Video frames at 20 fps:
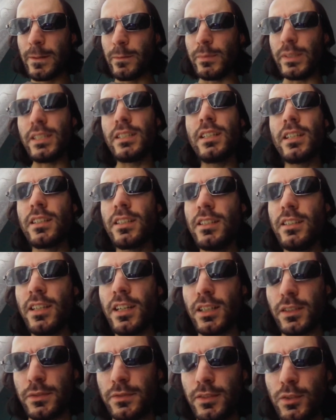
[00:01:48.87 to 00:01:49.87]
Being ready
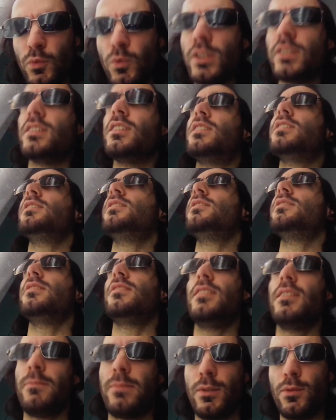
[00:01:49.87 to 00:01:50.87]
after, I think that the
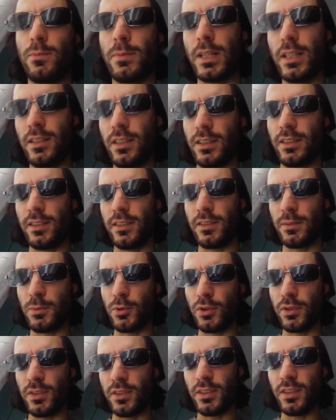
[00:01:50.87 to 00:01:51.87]
temperature, probably at this
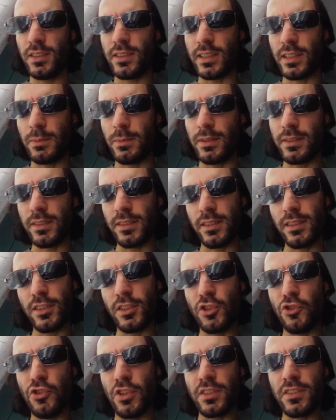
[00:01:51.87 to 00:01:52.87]
point, is repeated as
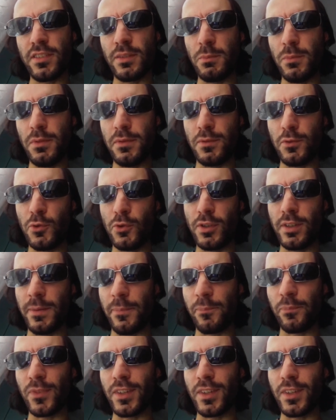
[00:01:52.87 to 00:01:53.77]
it just before.